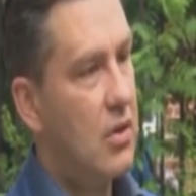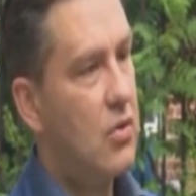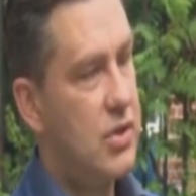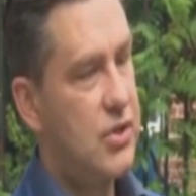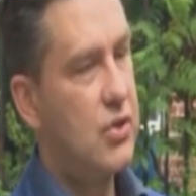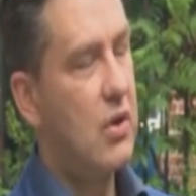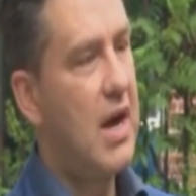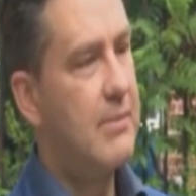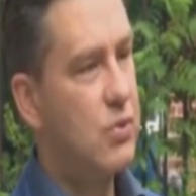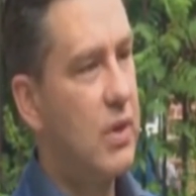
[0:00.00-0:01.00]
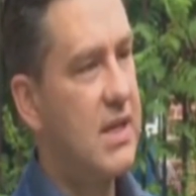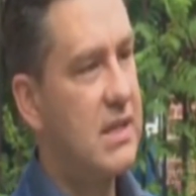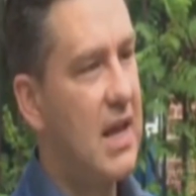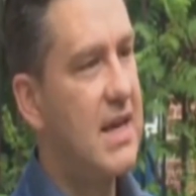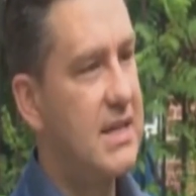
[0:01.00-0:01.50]
who describes what
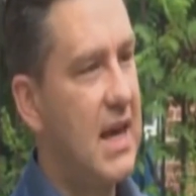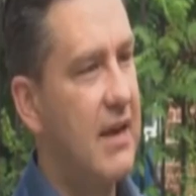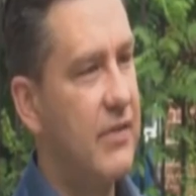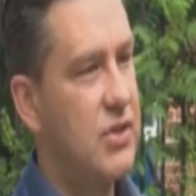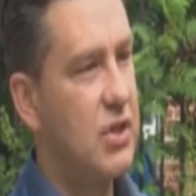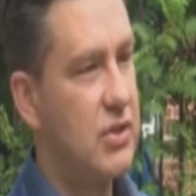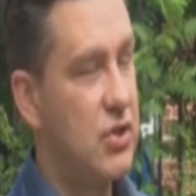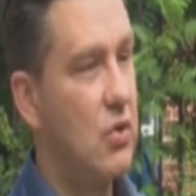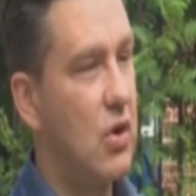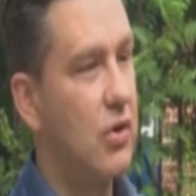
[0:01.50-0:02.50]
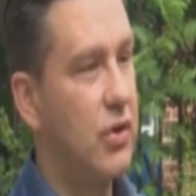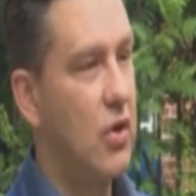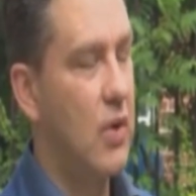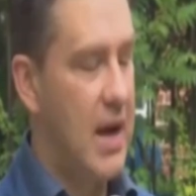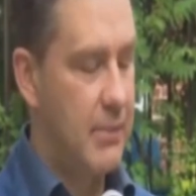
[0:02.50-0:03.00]
it's like to have this so-called
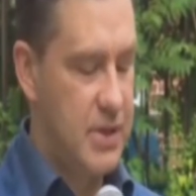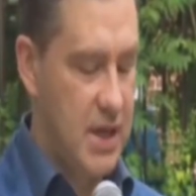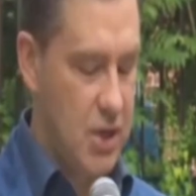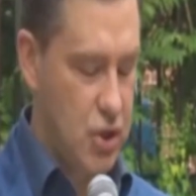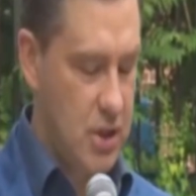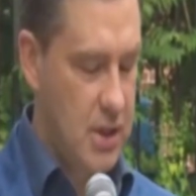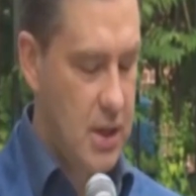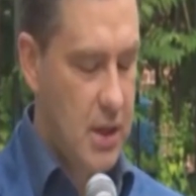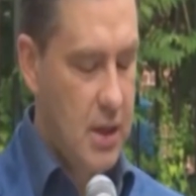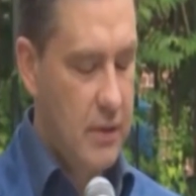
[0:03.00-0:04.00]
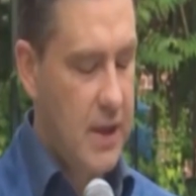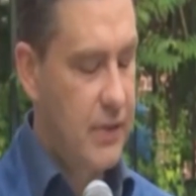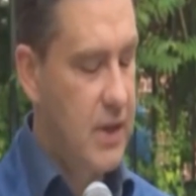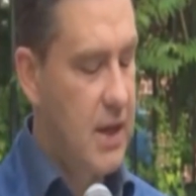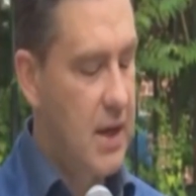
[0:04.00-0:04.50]
cohabitation
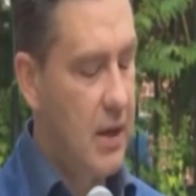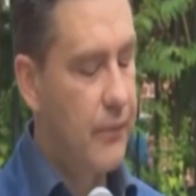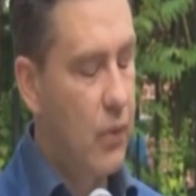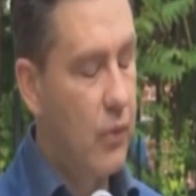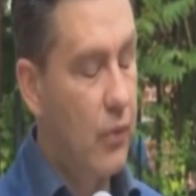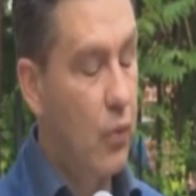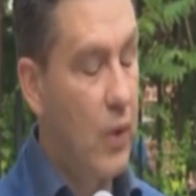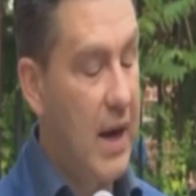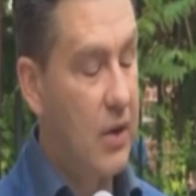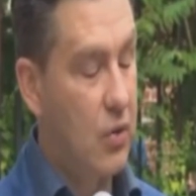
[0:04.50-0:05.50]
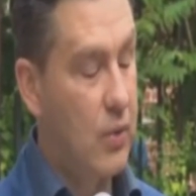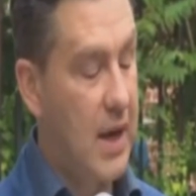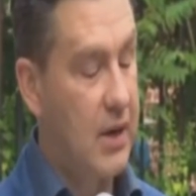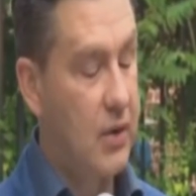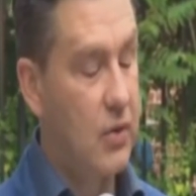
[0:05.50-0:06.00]
that the wacko
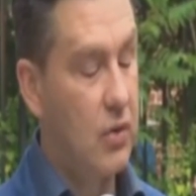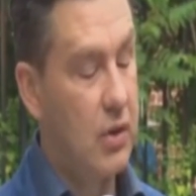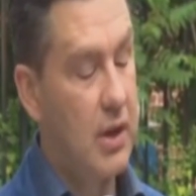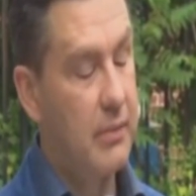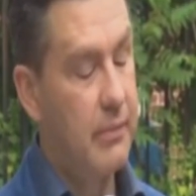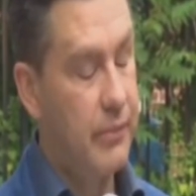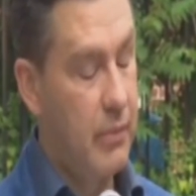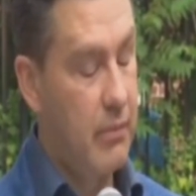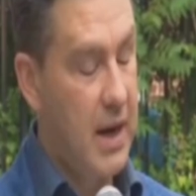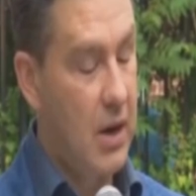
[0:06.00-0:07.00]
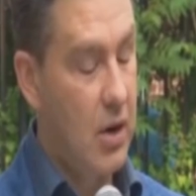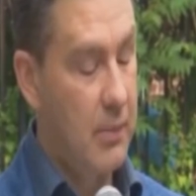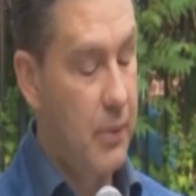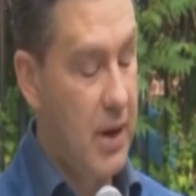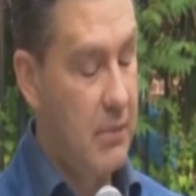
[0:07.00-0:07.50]
radical mayor
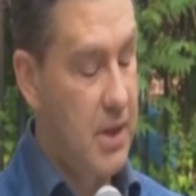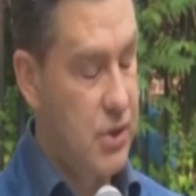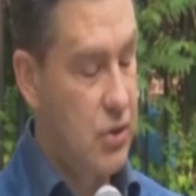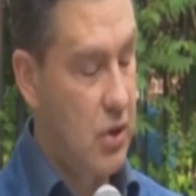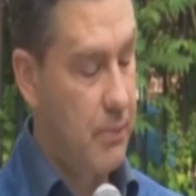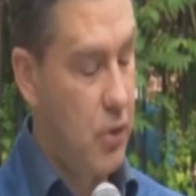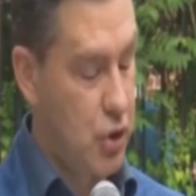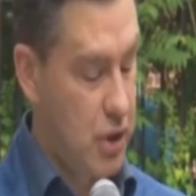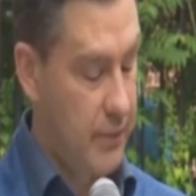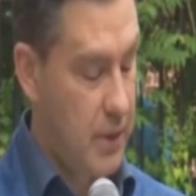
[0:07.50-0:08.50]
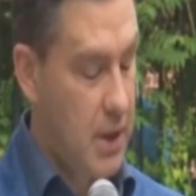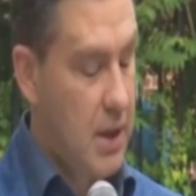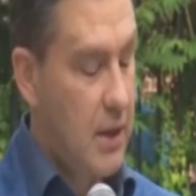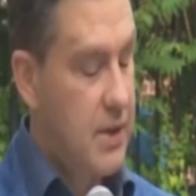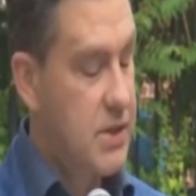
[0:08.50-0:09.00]
and prime minister are pushing.
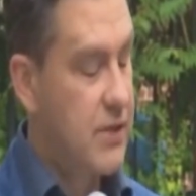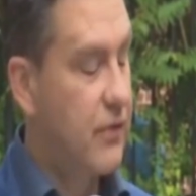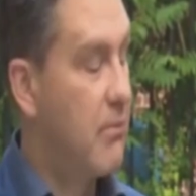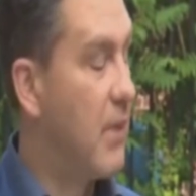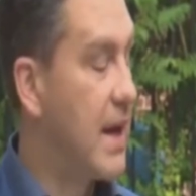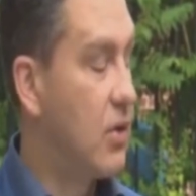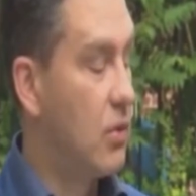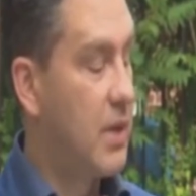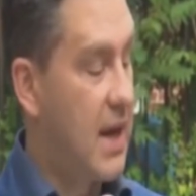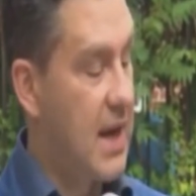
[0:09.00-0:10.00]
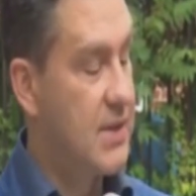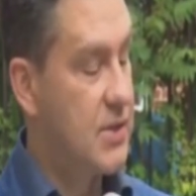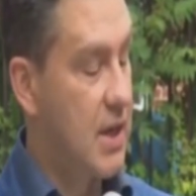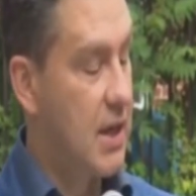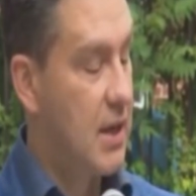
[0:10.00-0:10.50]
This is from Michael
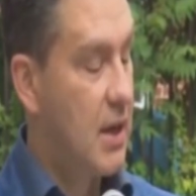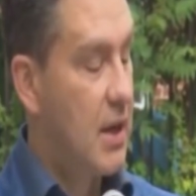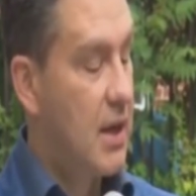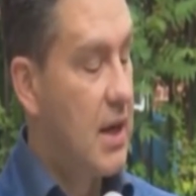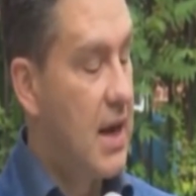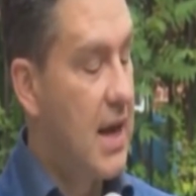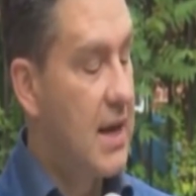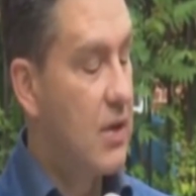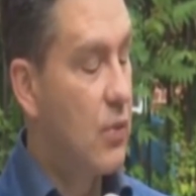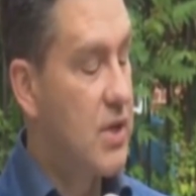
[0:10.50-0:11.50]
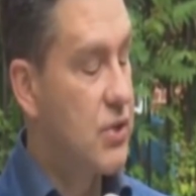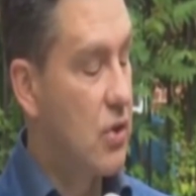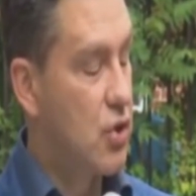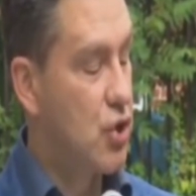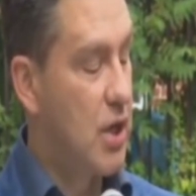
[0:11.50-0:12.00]
McKenzie, Canadian research